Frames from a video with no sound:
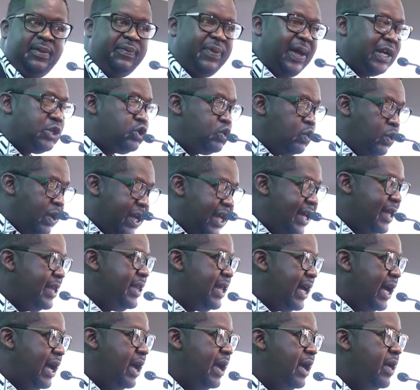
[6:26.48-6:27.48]
that
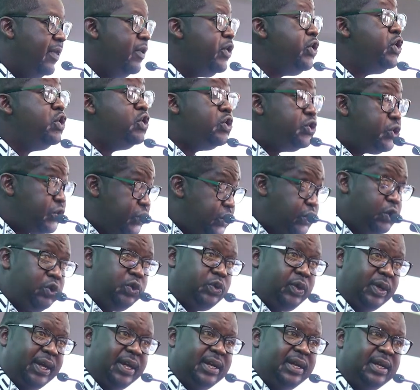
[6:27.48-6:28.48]
together your
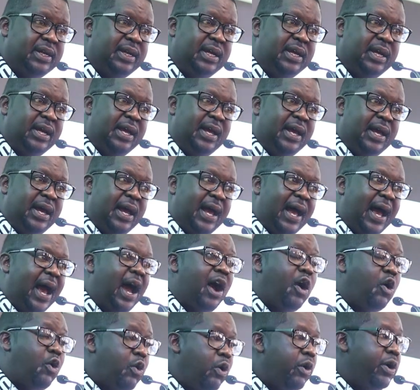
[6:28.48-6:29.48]
children
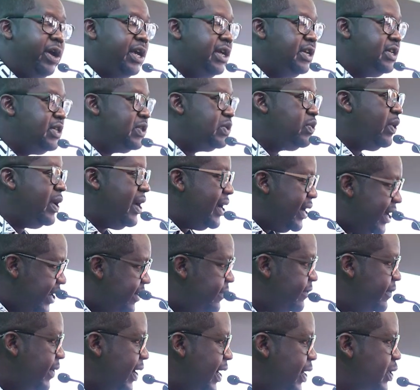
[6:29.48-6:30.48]
are going to
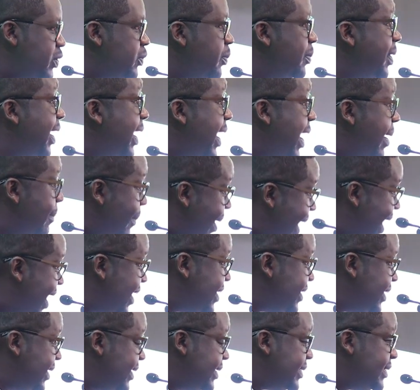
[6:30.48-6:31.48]
endeavor to become
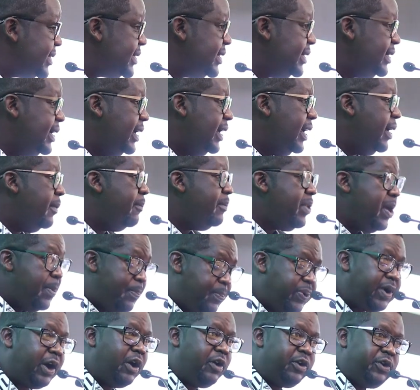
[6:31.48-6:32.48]
artists,
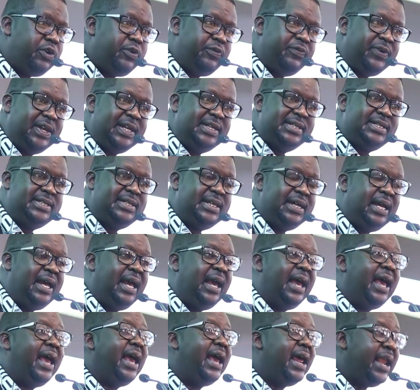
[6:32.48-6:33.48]
be proud of it,
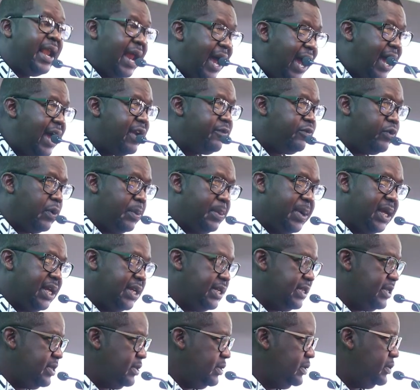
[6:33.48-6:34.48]
and earn from
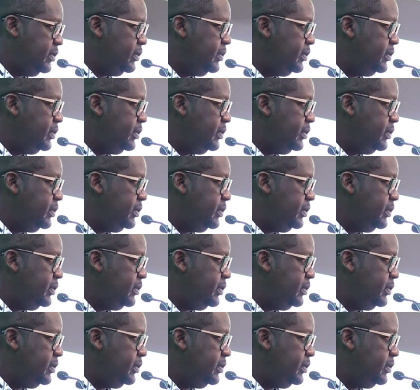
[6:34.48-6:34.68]
it.